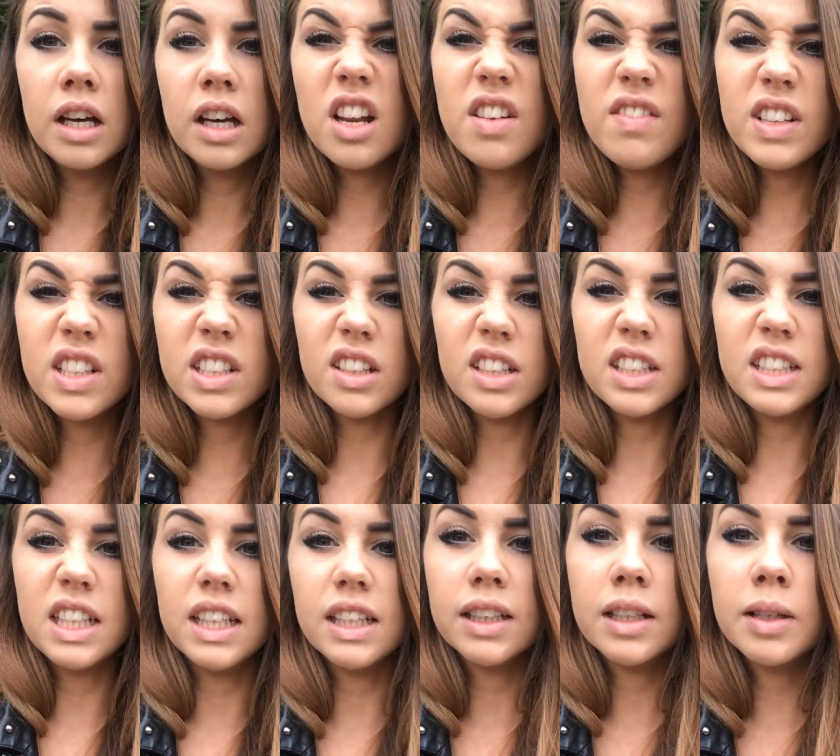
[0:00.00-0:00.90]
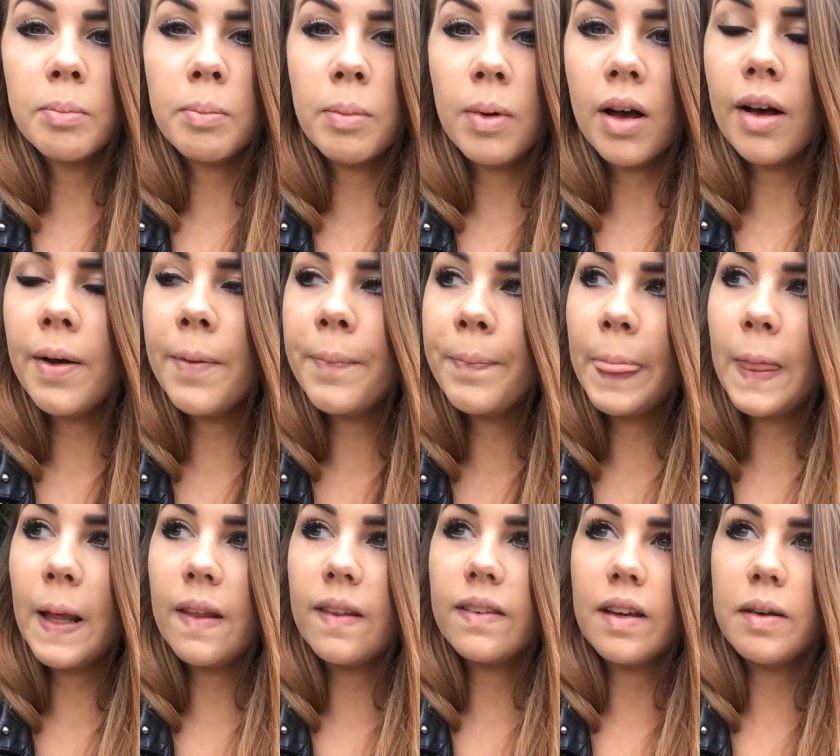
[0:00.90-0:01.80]
kind of exciting, but
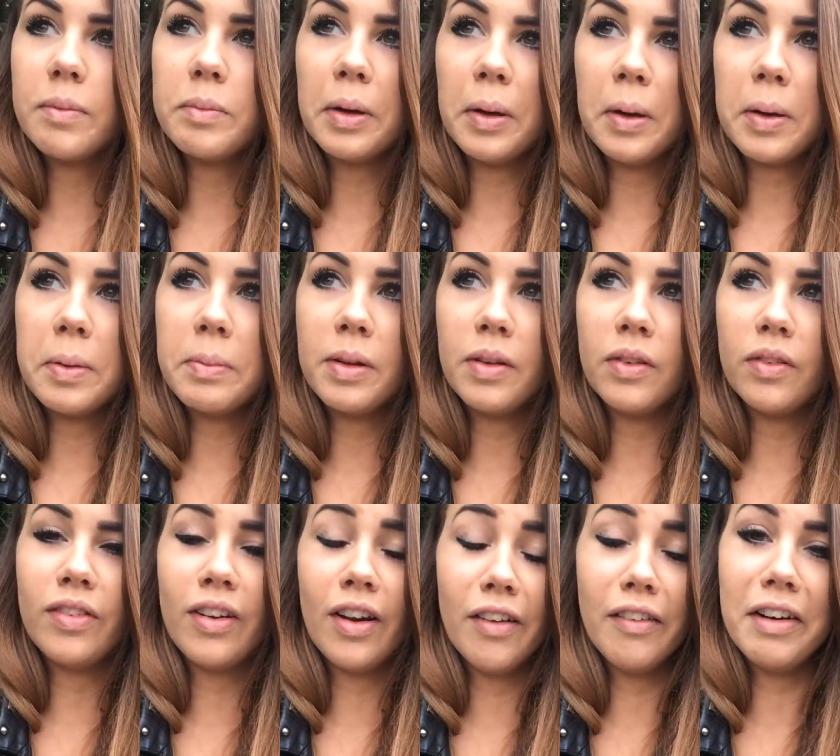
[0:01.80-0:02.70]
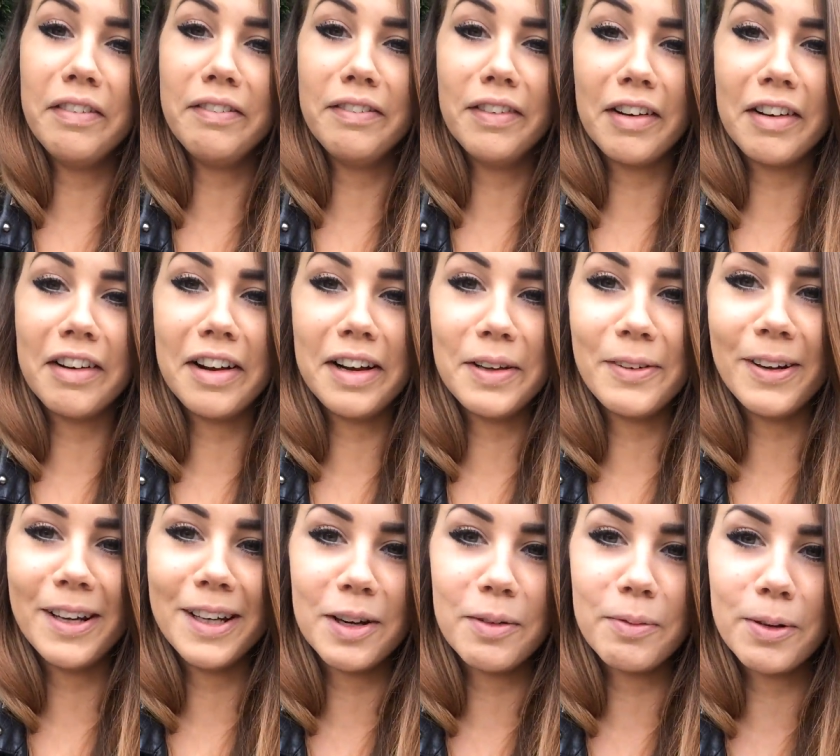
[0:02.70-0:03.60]
at the same time it's a very very early
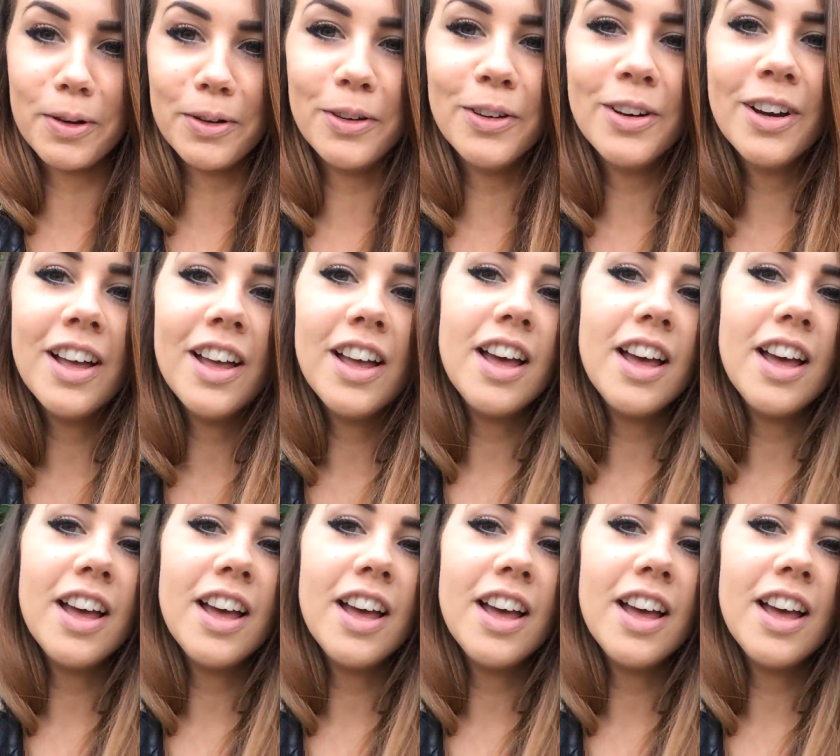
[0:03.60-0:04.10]
wake up call.